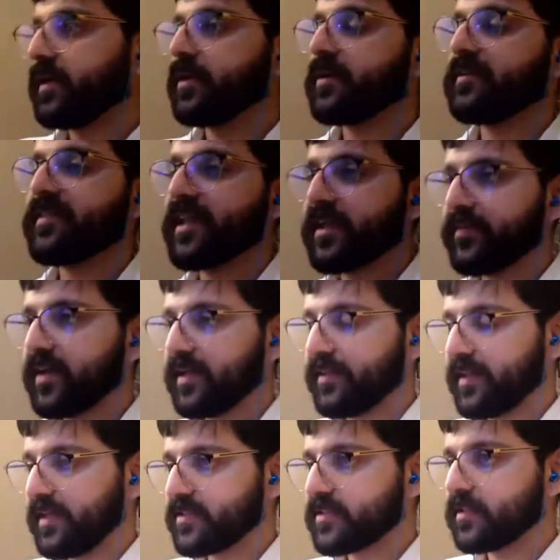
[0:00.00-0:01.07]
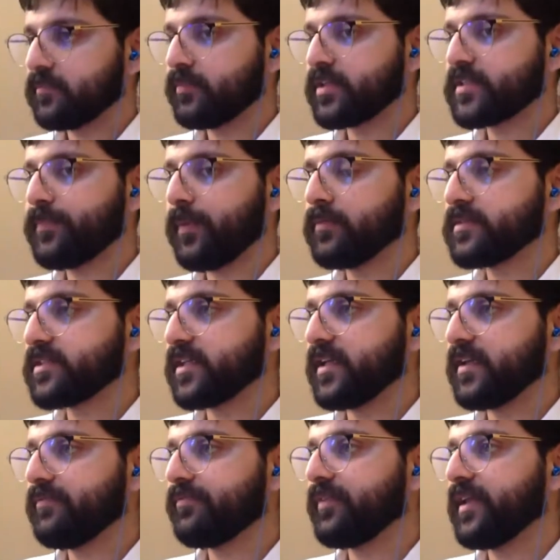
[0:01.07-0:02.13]
You can think of it like this.
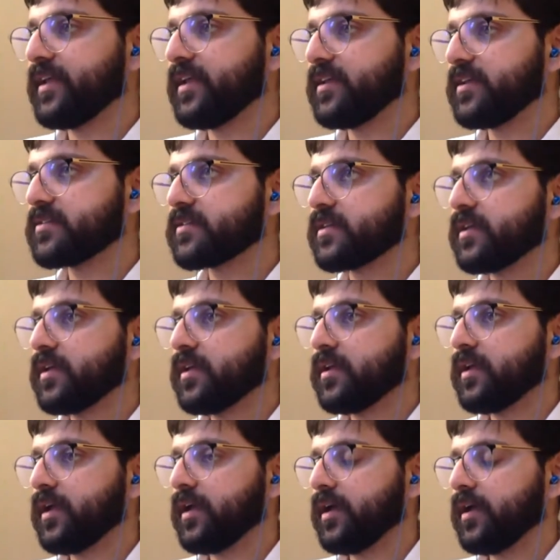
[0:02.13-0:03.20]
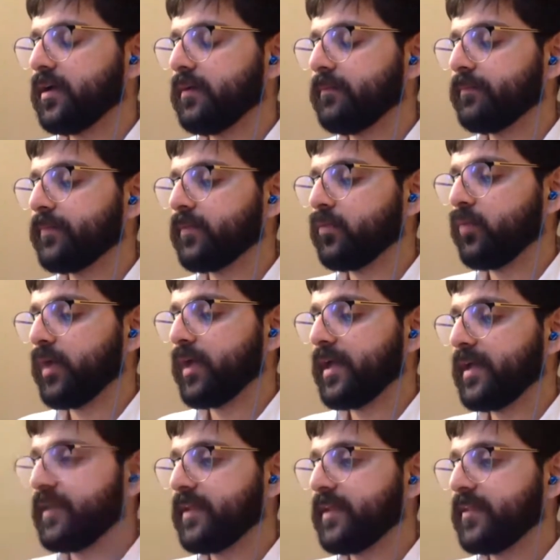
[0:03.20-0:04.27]
Responsive is
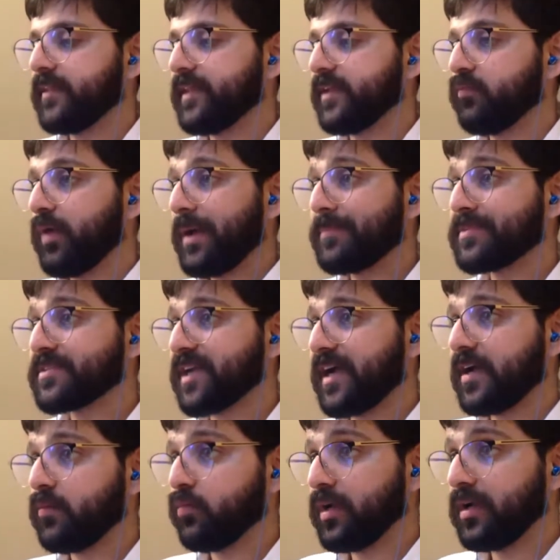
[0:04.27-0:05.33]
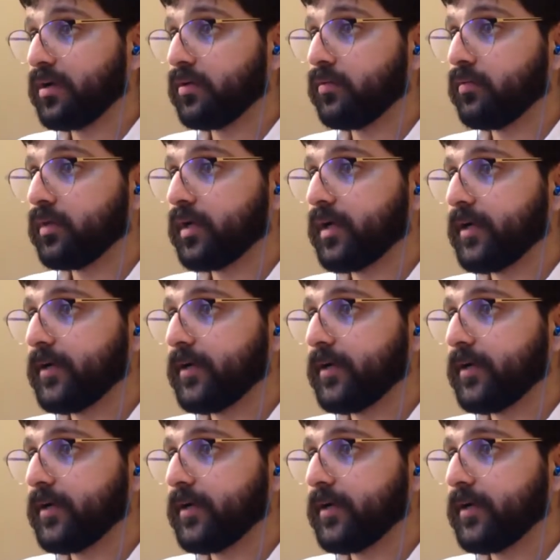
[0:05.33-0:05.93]
where the website will